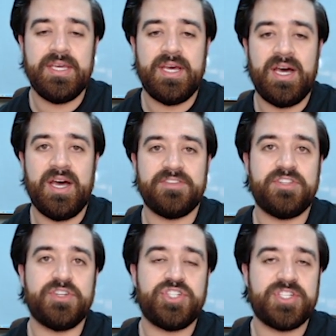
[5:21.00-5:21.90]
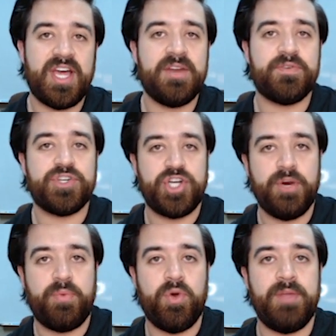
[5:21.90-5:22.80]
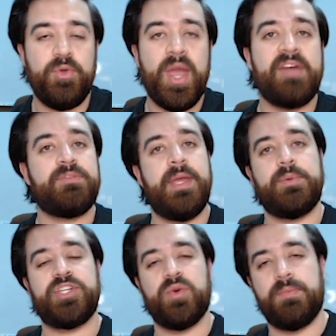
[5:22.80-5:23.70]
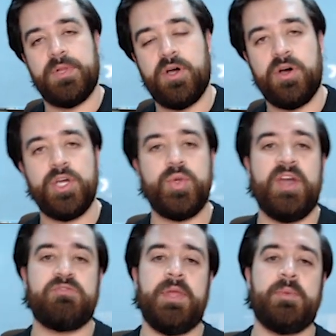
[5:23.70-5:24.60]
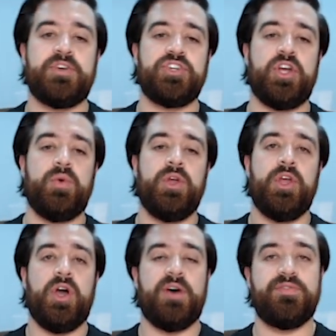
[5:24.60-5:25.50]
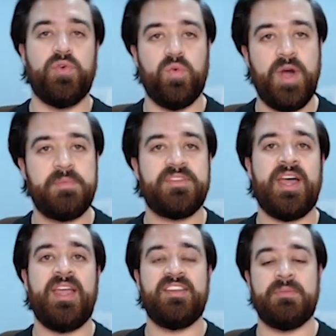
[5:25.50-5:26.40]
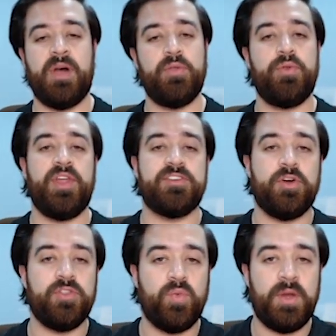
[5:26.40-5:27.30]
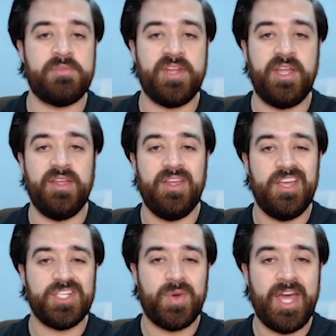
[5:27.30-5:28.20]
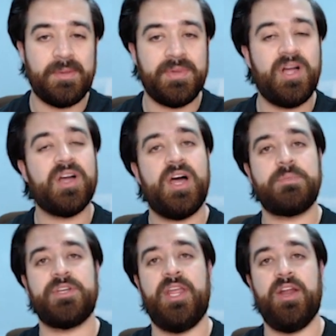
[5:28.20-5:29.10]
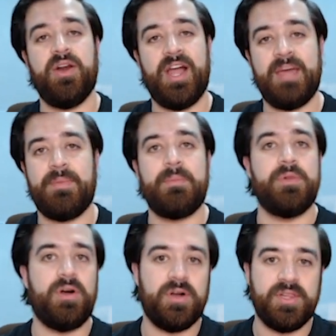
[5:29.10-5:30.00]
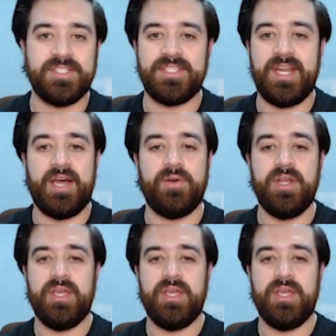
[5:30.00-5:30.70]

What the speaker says: to sign up for SharePoint, you have to be able to show a blog, you have to be able to show a full website and some other things on the website. So I had a blog option here, I had my blog listed out,